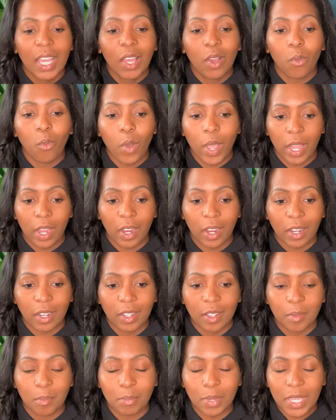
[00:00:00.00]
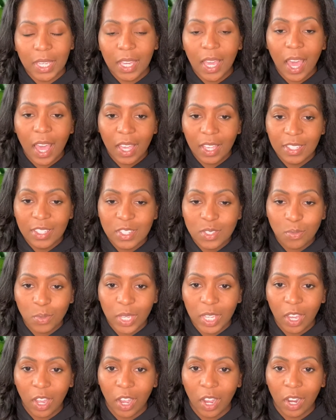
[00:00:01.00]
where because
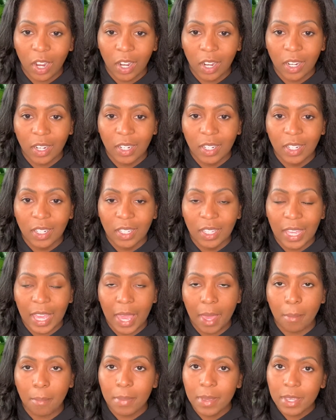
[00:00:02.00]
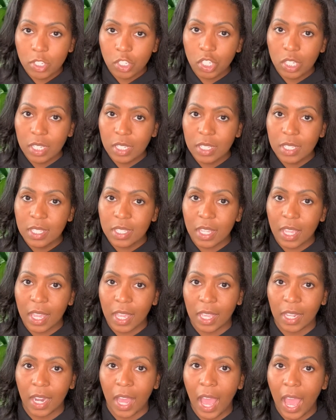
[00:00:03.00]
we are ambitious
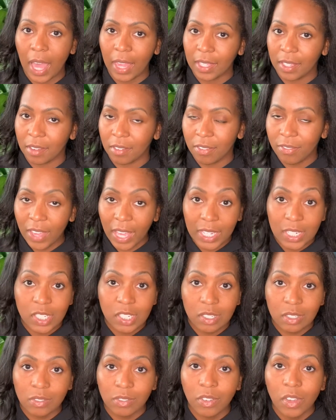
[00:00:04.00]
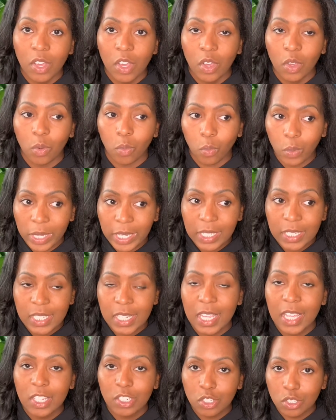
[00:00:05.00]
and highly effective, we
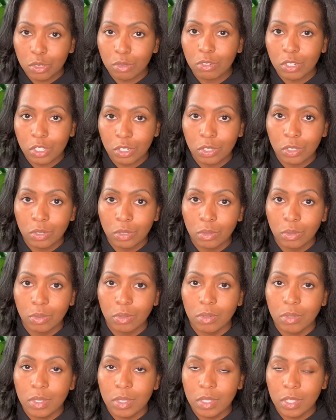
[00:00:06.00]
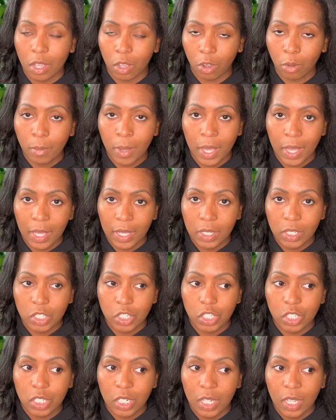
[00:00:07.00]
tend to do so
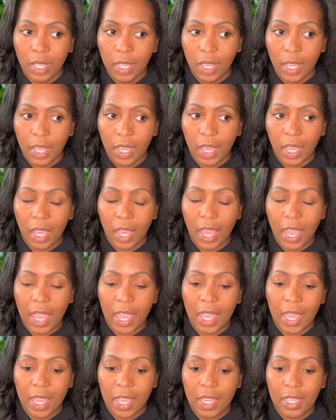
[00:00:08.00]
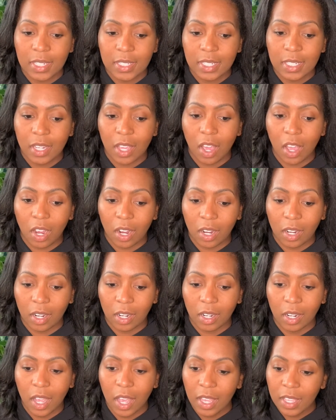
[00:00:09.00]
much, and
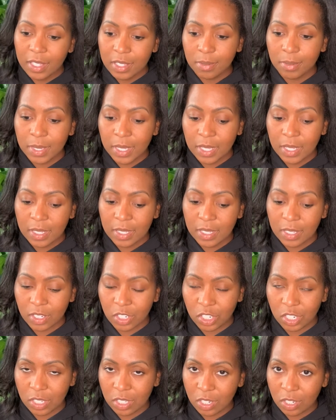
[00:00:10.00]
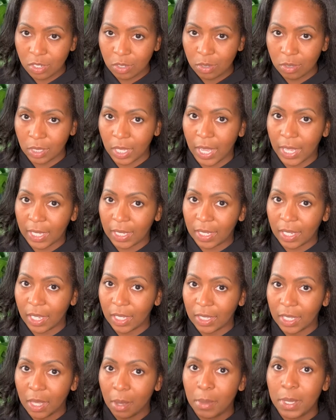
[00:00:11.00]
our husbands just do like a
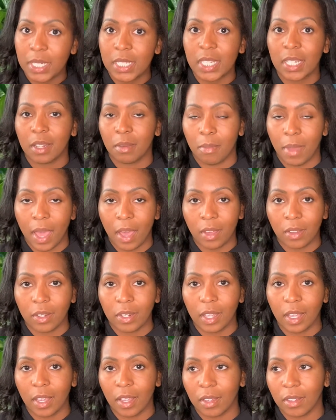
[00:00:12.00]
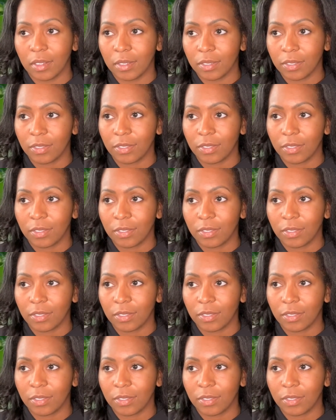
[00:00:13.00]
limited amount of